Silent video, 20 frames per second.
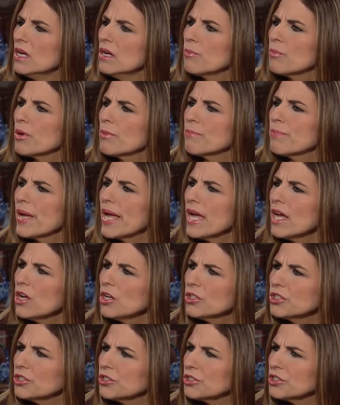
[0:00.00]
propel
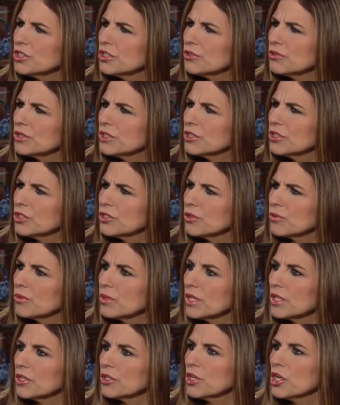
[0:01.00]
your children to the
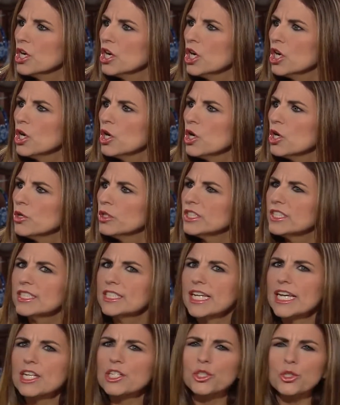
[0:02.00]
Word. See to it.
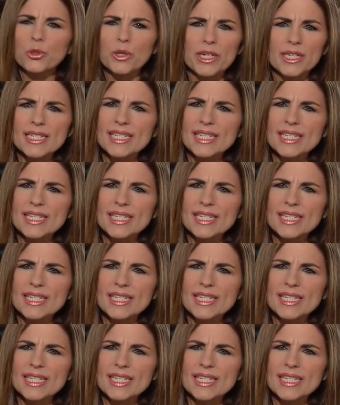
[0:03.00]
See to it.